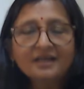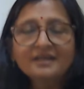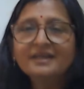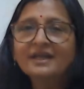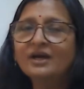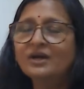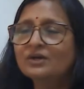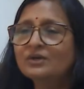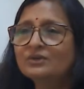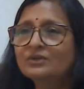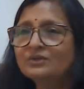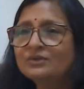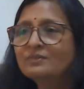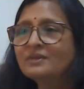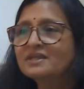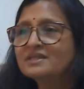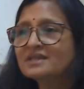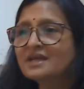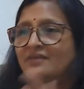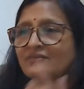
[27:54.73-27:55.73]
Now you
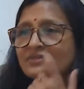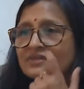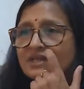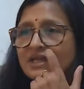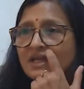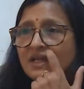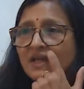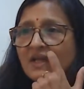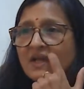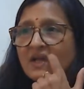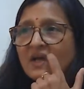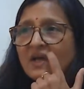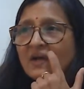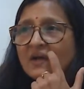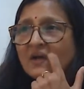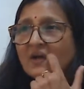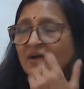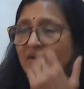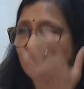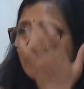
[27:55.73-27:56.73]
must have seen
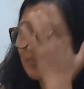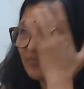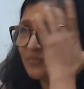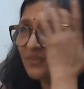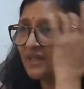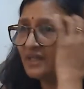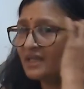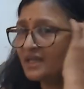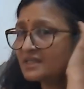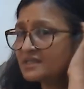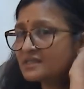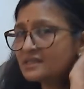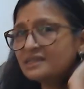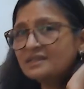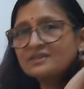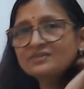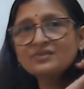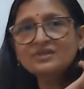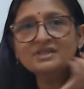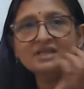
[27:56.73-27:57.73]
the
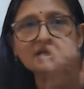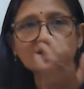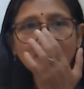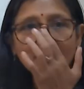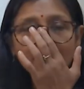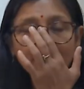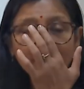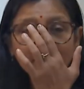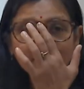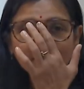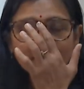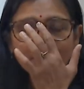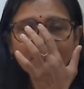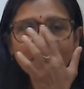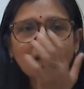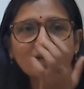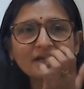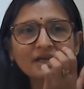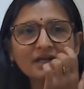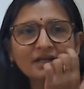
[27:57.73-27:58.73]
dusters which are coming in the
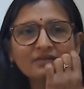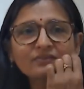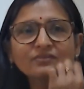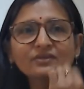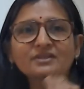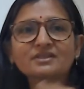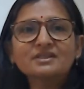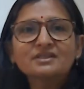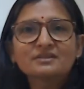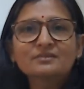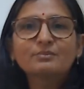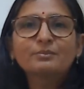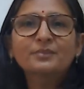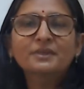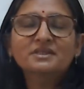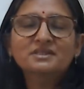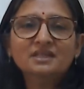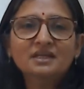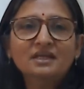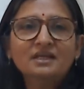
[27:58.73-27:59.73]
market, which is
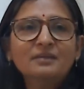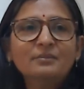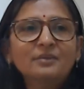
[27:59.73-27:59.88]
basically